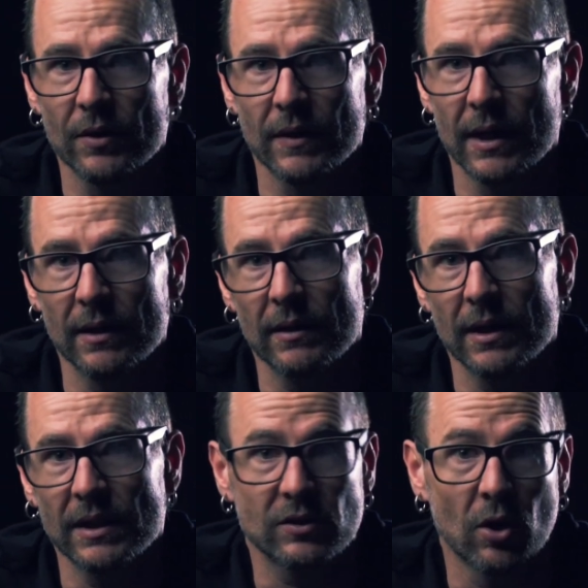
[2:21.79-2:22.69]
and then
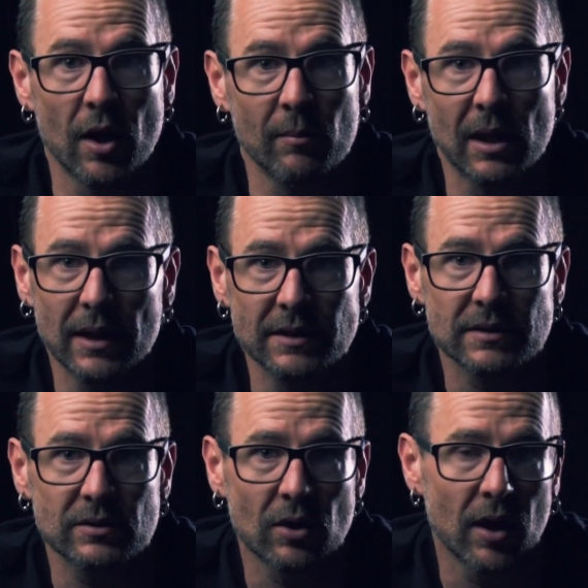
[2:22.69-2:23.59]
it's gone, my lens
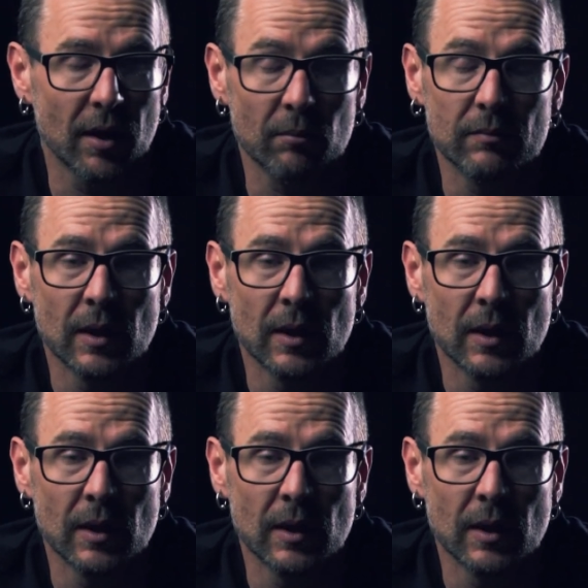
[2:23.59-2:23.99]
is gone.